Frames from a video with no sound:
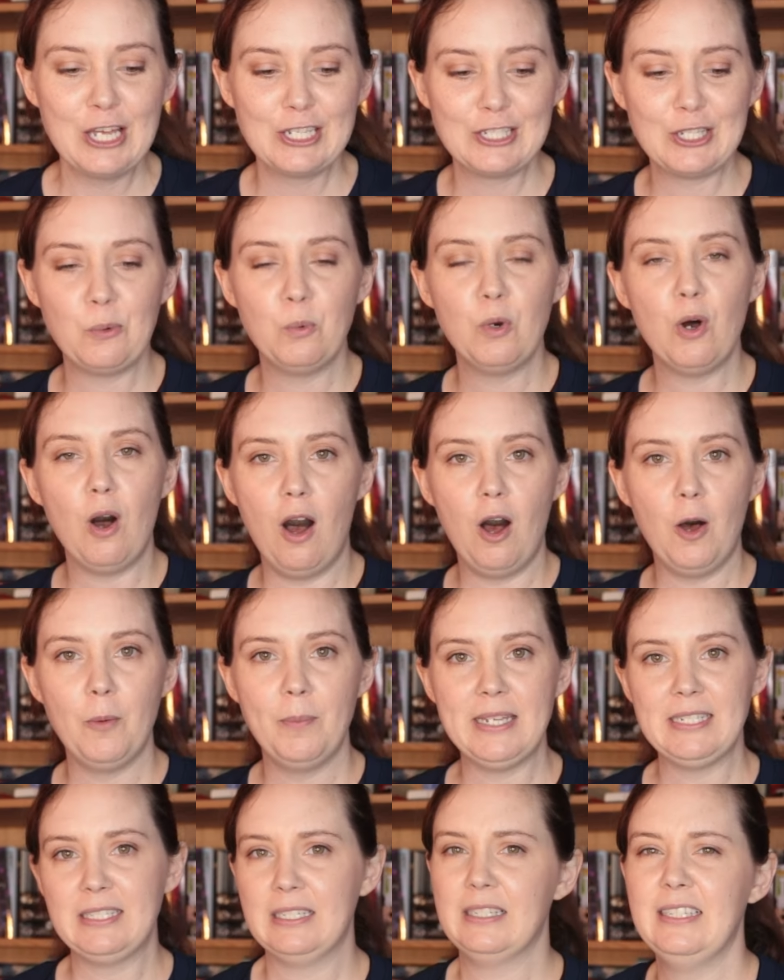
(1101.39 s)
So we'll all
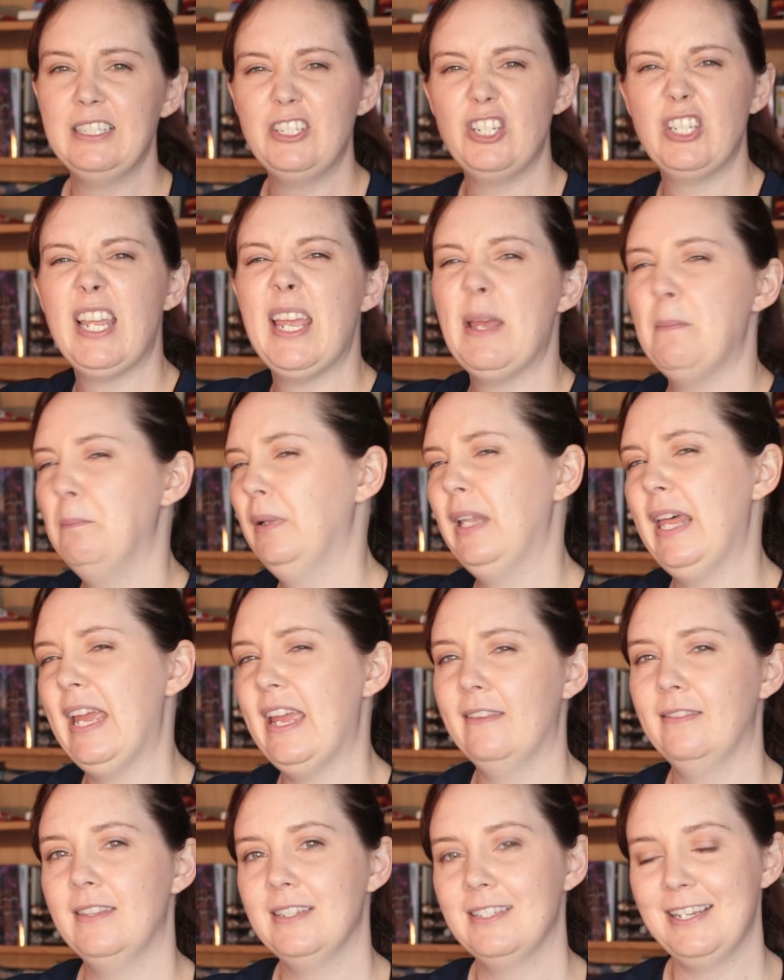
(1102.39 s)
basically just hit
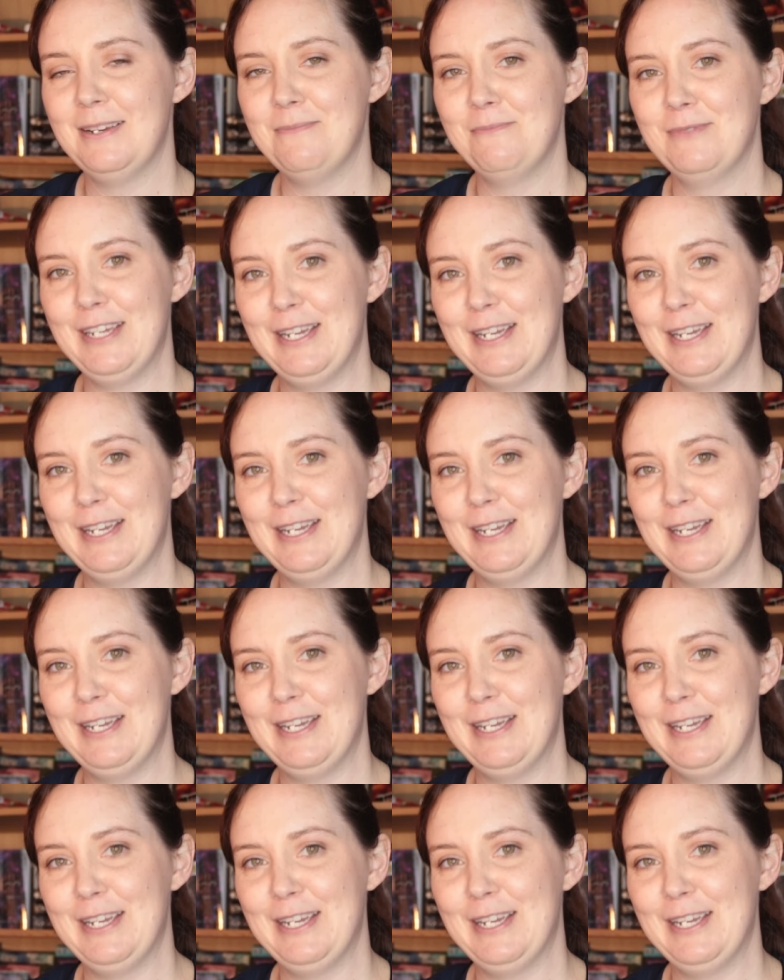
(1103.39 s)
play at the same